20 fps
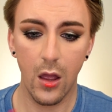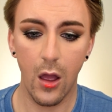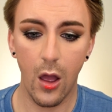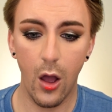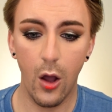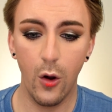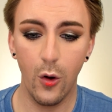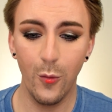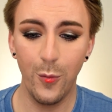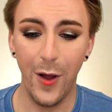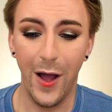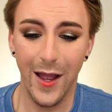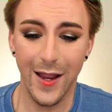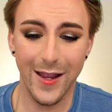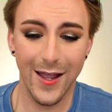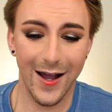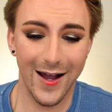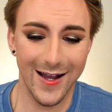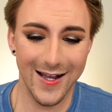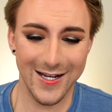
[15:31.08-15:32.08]
Oh my
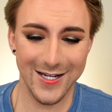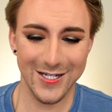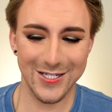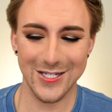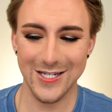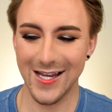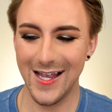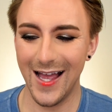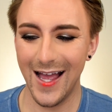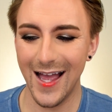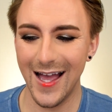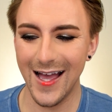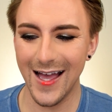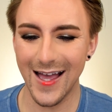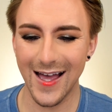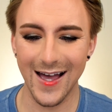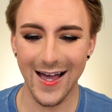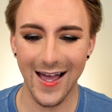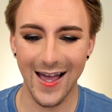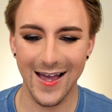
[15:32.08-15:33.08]
gosh,
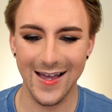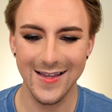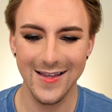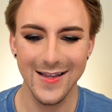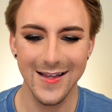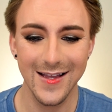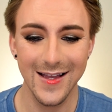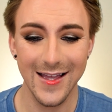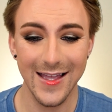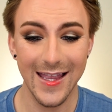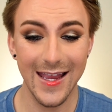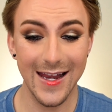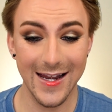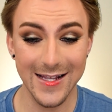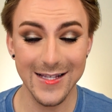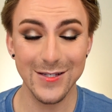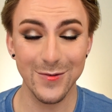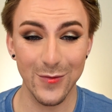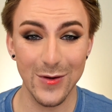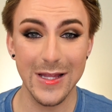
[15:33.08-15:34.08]
it
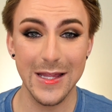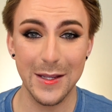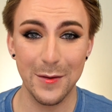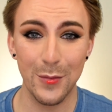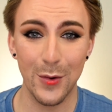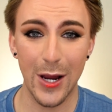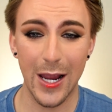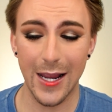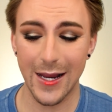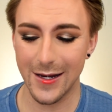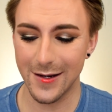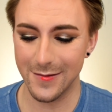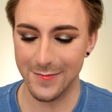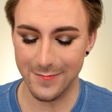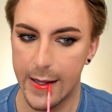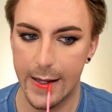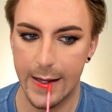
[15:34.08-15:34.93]
is really bright.